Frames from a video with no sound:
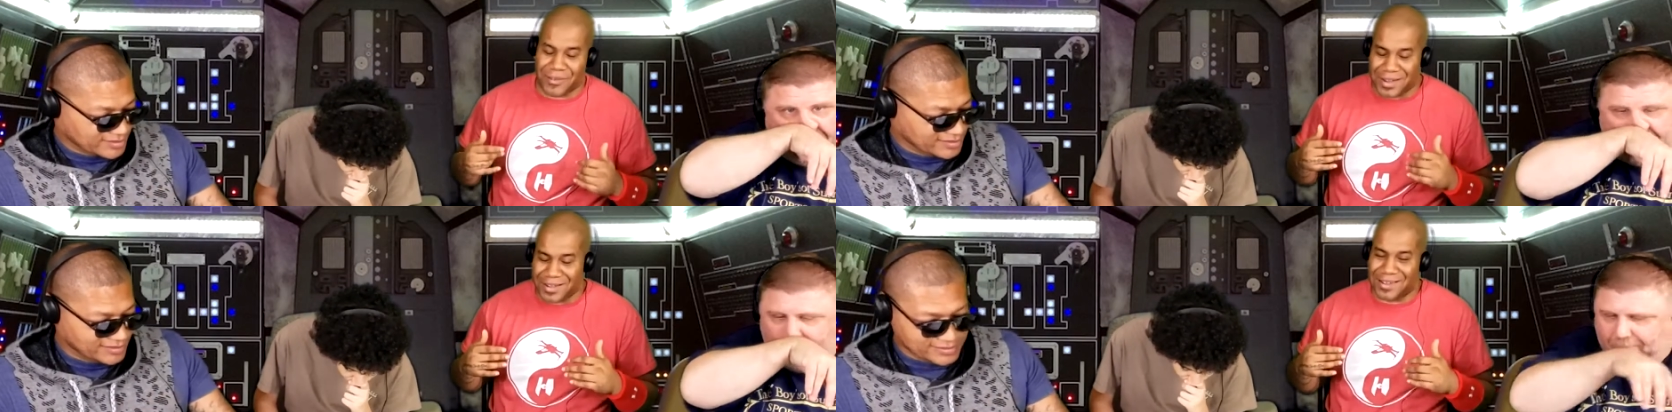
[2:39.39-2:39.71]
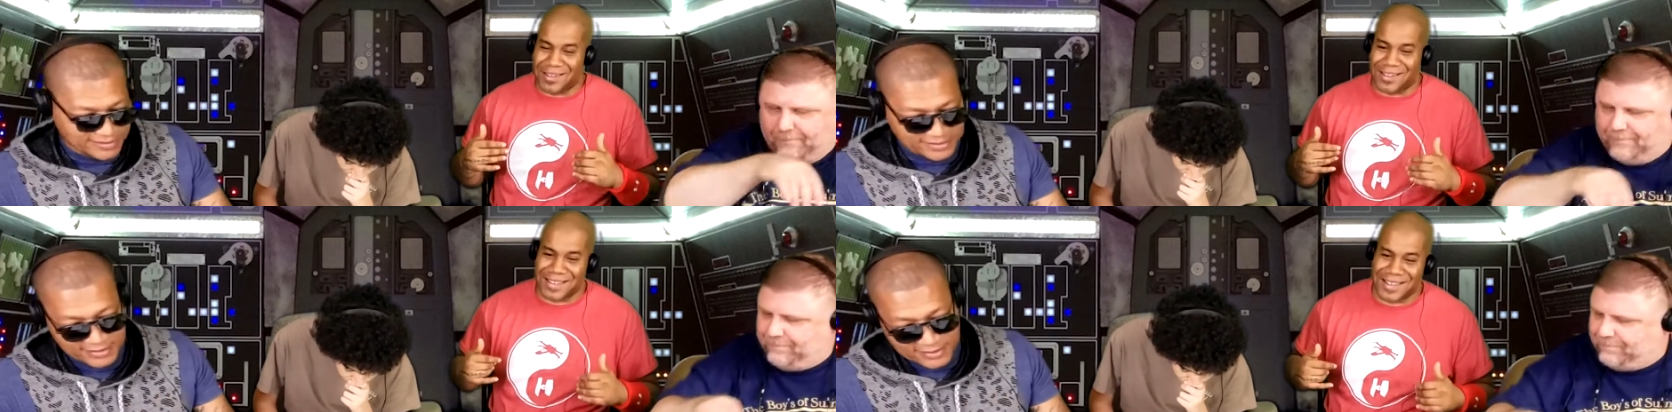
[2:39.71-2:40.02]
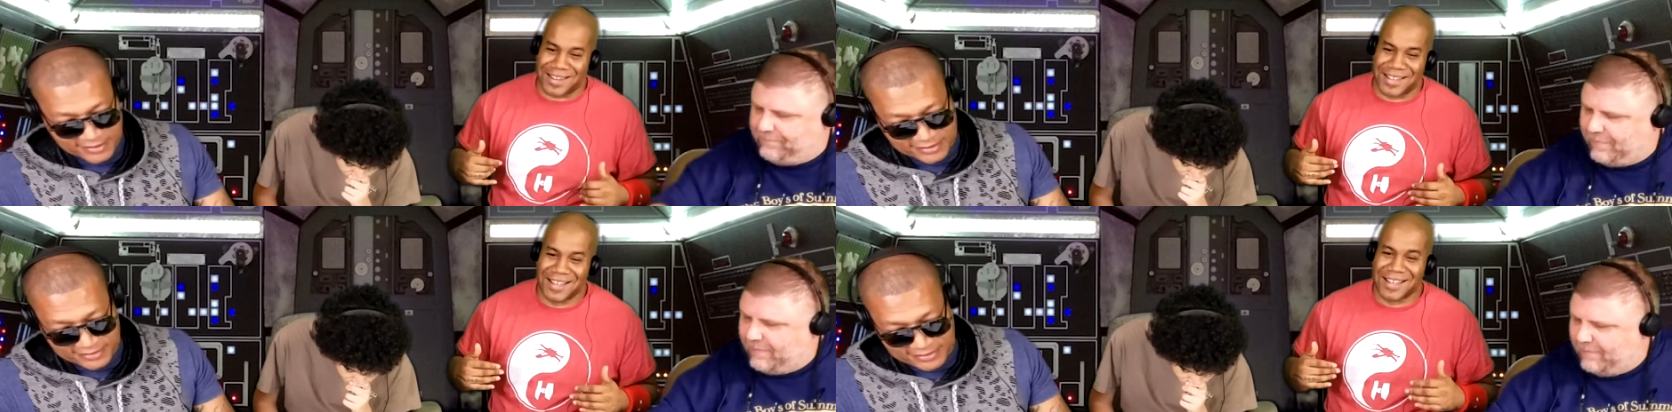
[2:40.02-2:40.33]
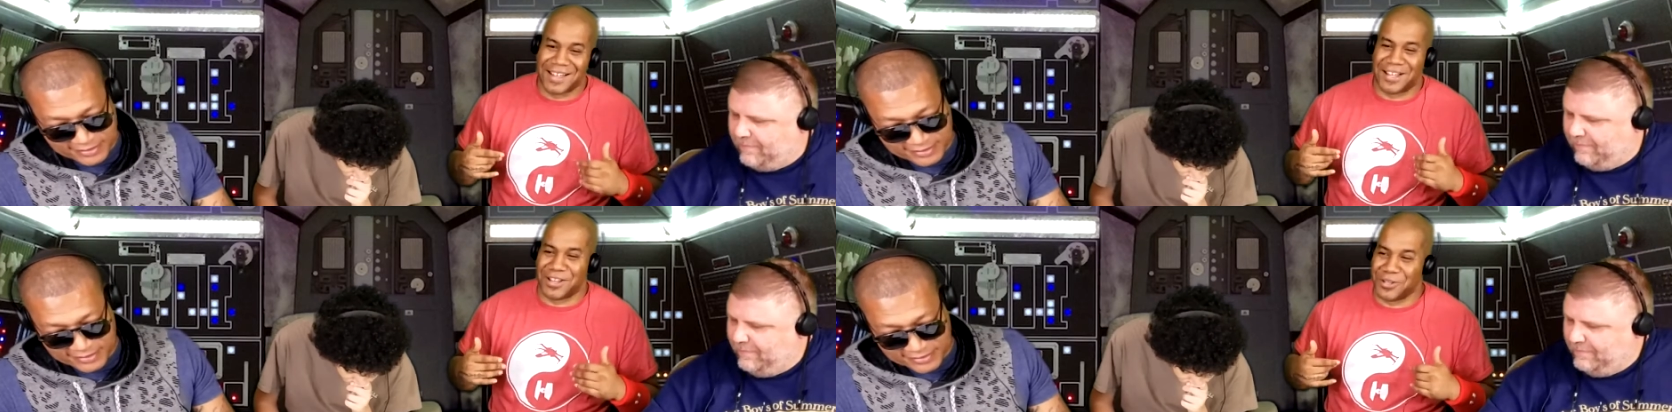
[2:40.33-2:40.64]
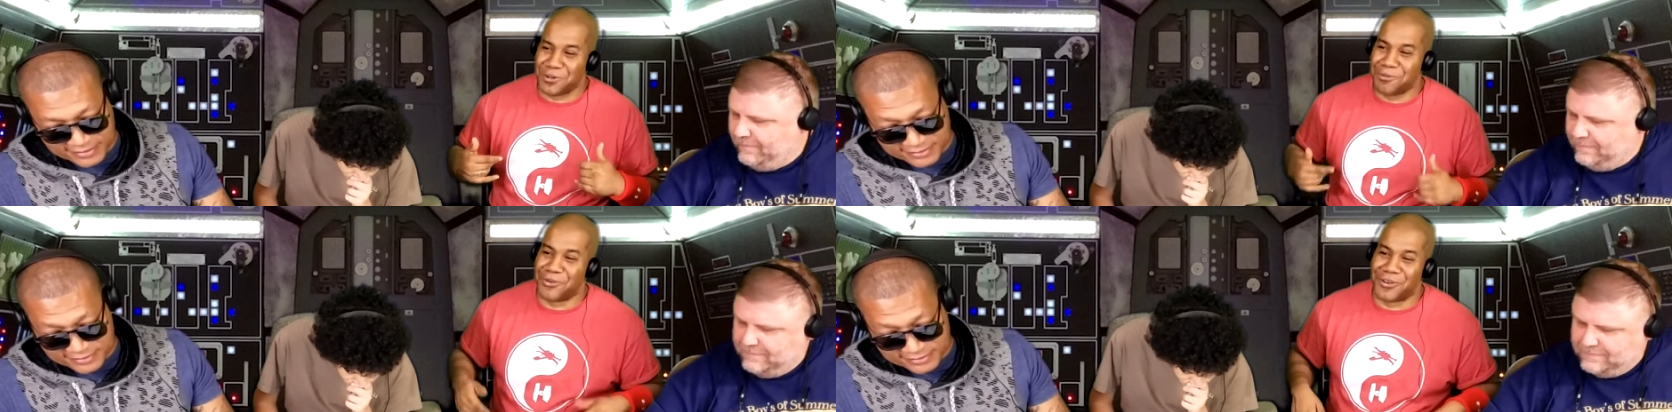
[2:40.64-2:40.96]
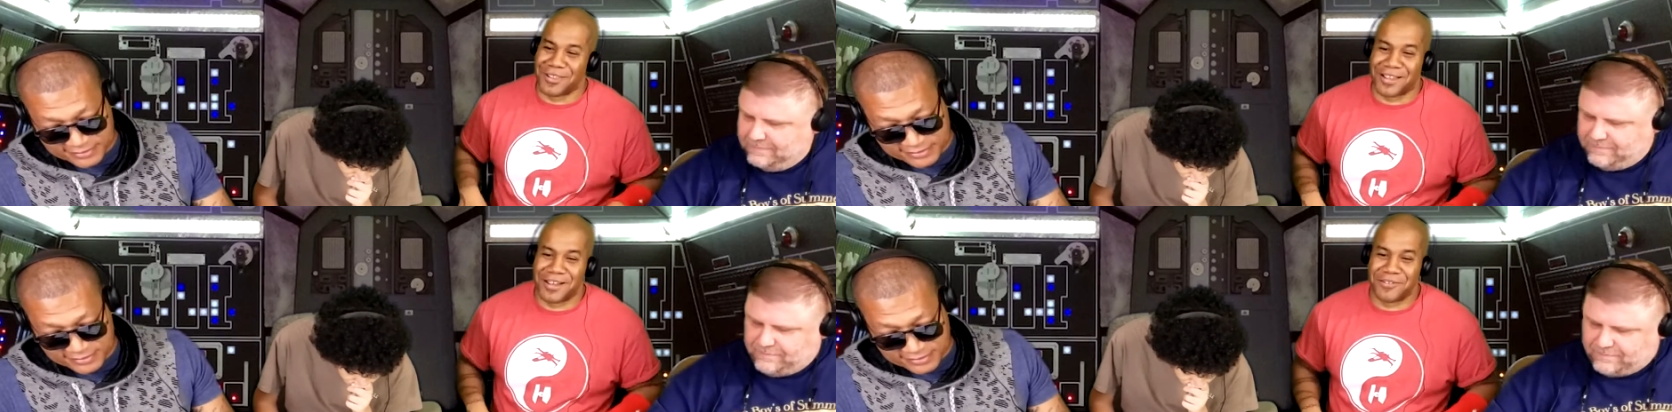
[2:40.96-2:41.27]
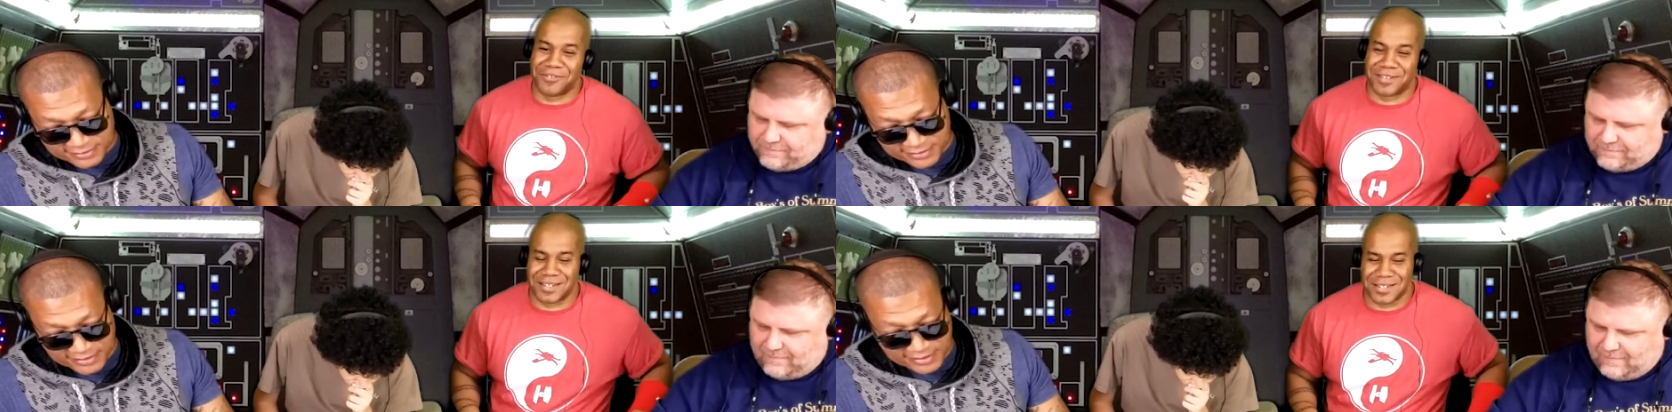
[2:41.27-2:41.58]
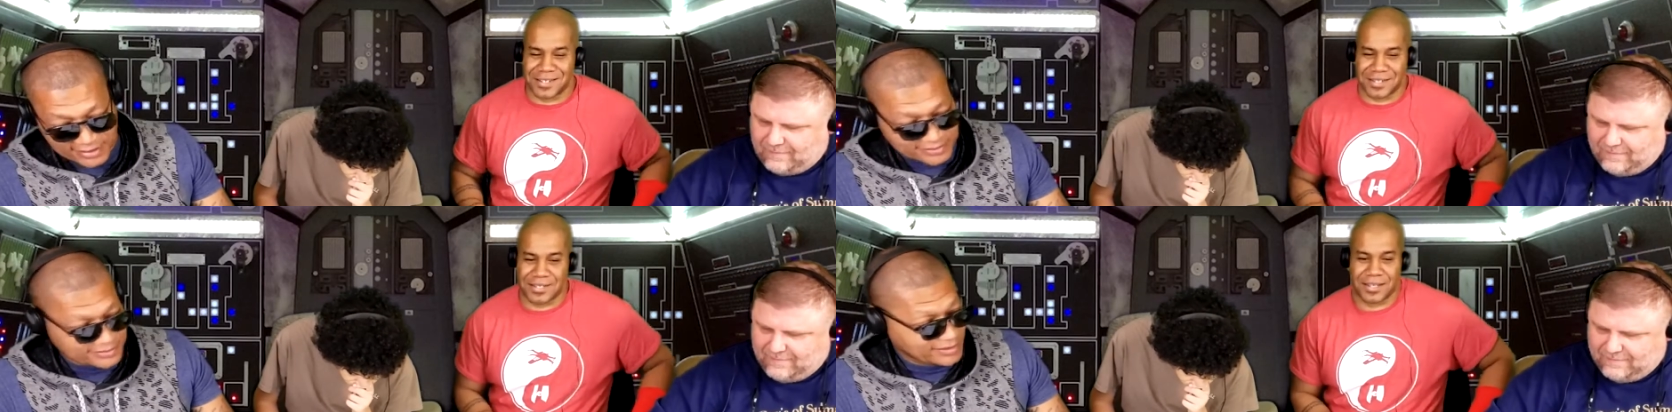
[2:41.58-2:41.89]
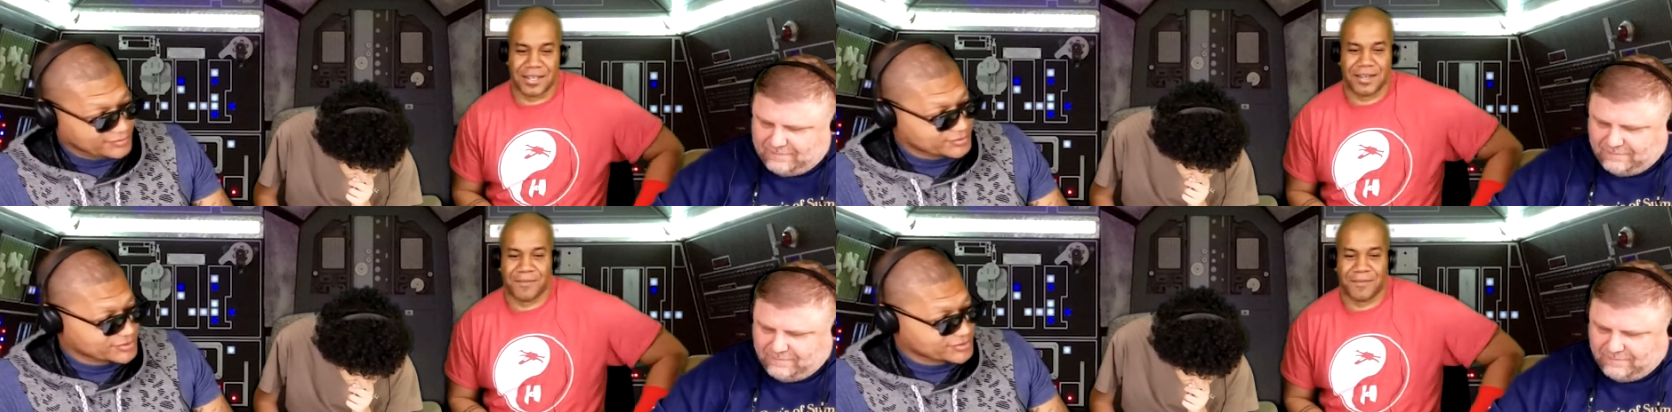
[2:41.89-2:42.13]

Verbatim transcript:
Speaker 1: if I can get a little more love because I